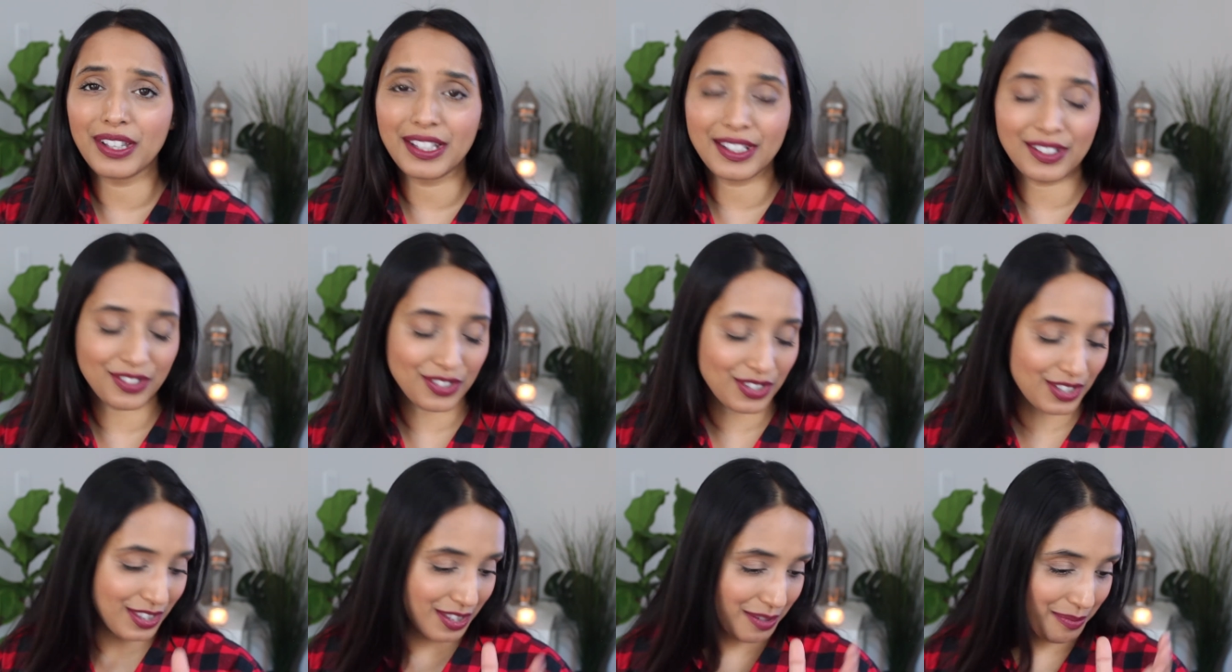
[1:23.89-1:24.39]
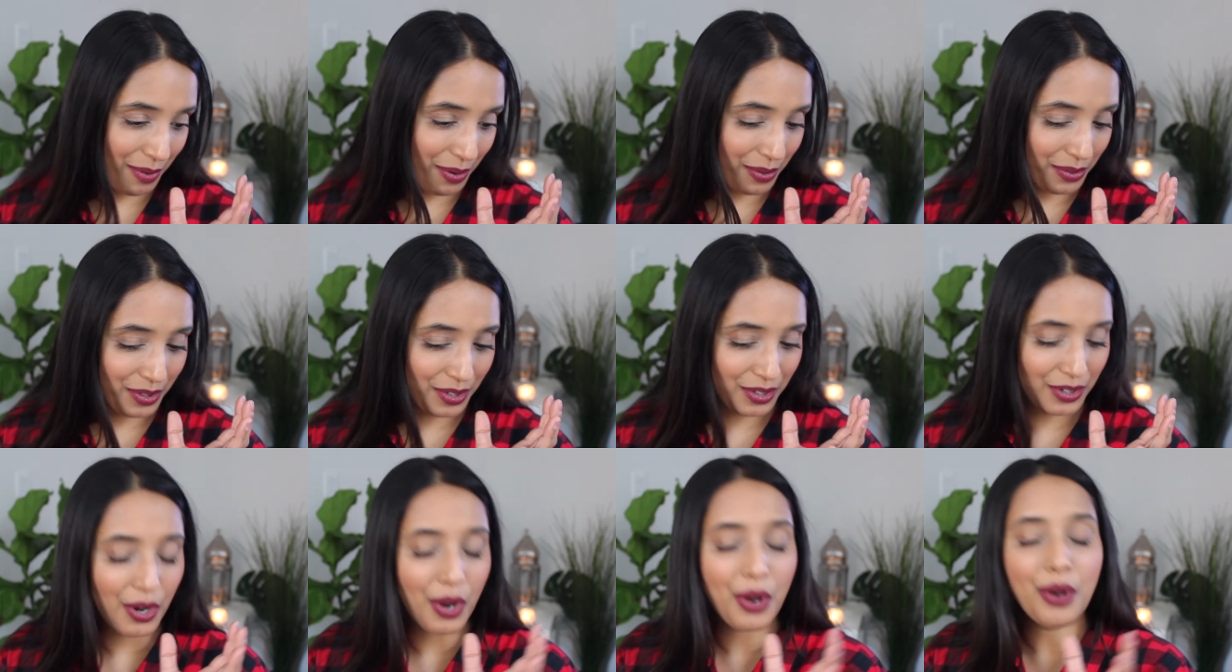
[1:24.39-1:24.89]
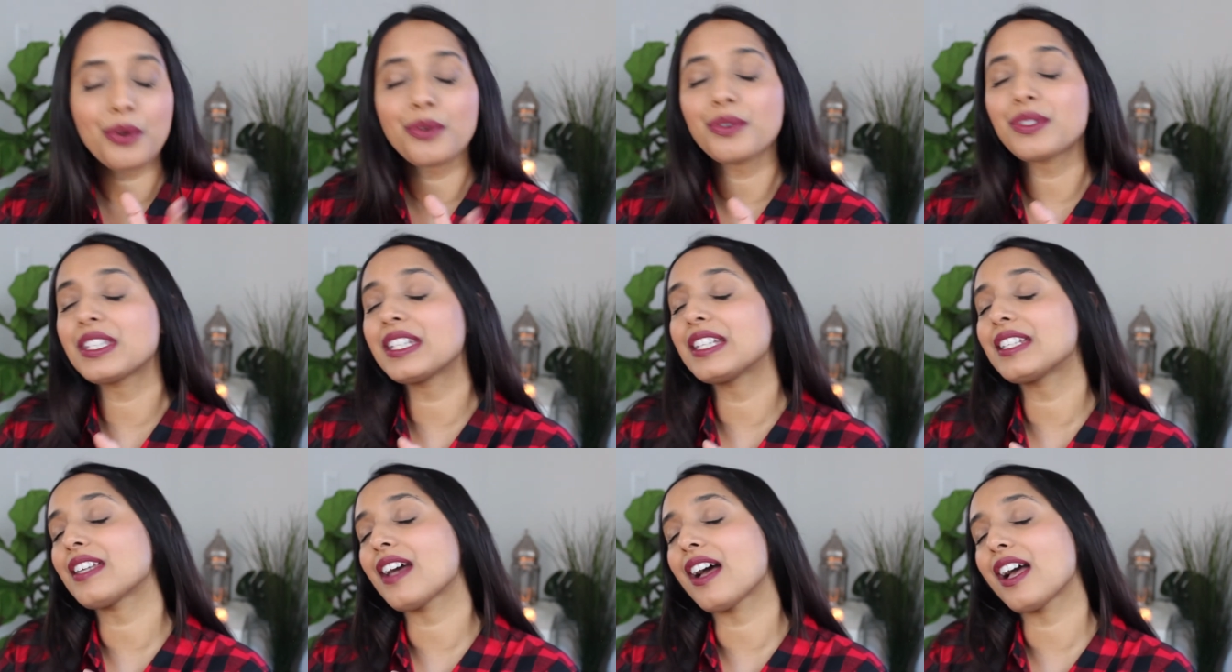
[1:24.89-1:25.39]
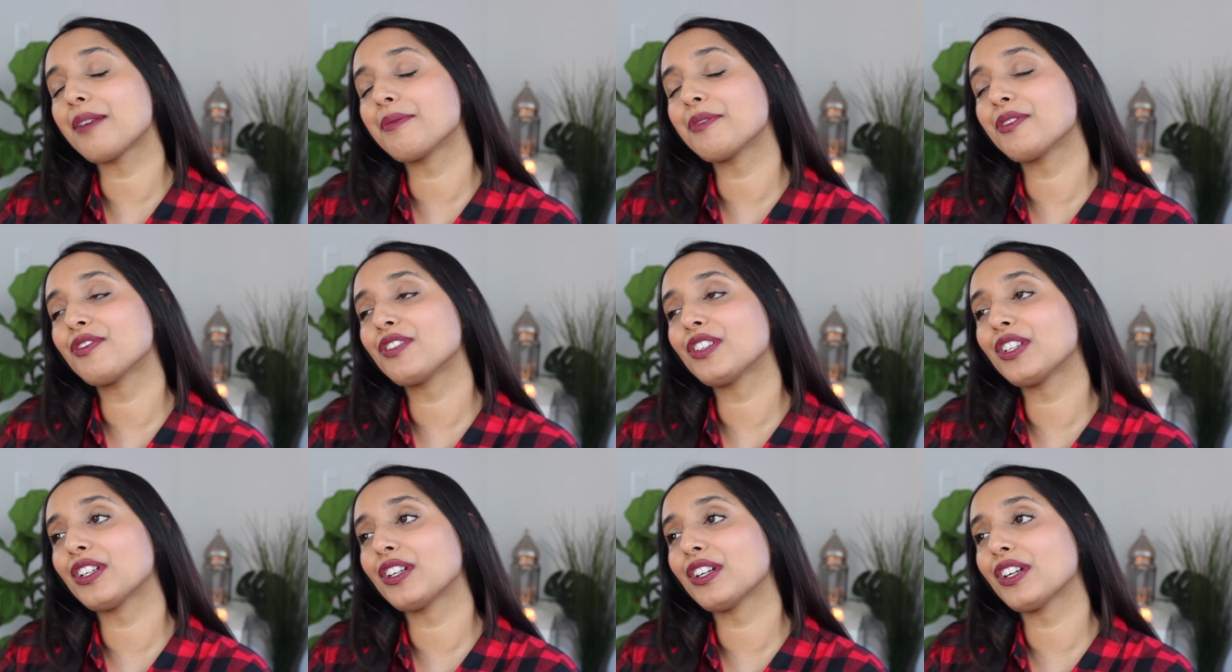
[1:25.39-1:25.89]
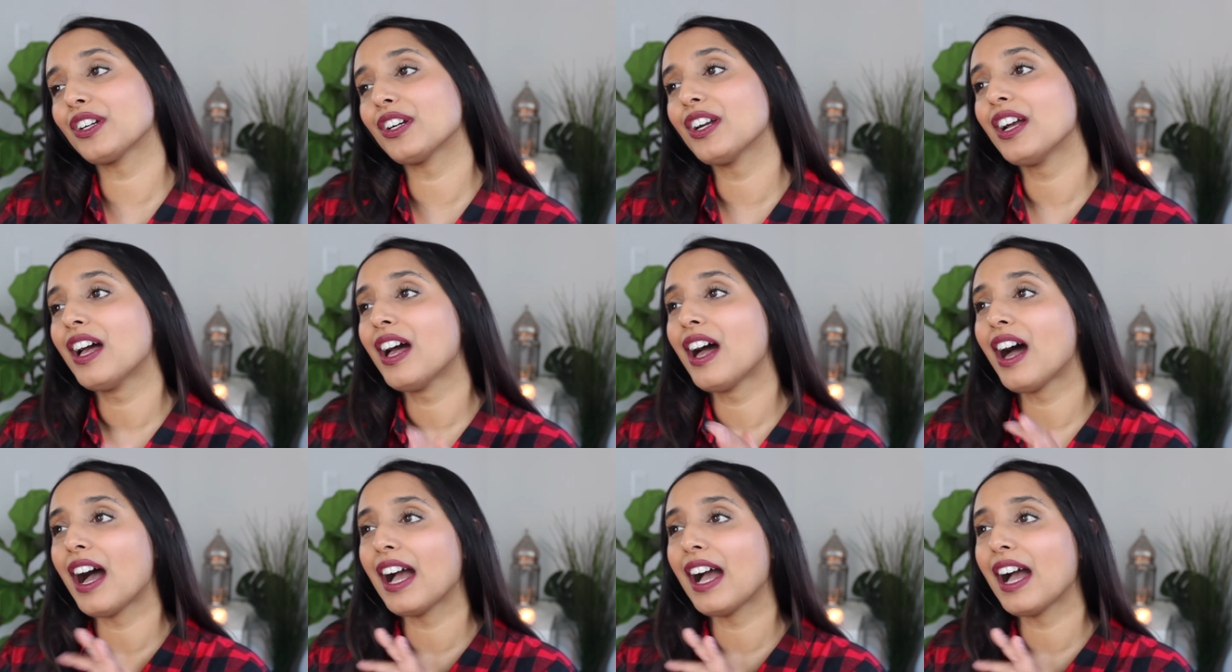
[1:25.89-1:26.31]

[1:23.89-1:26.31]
It's just the most cozy time of year.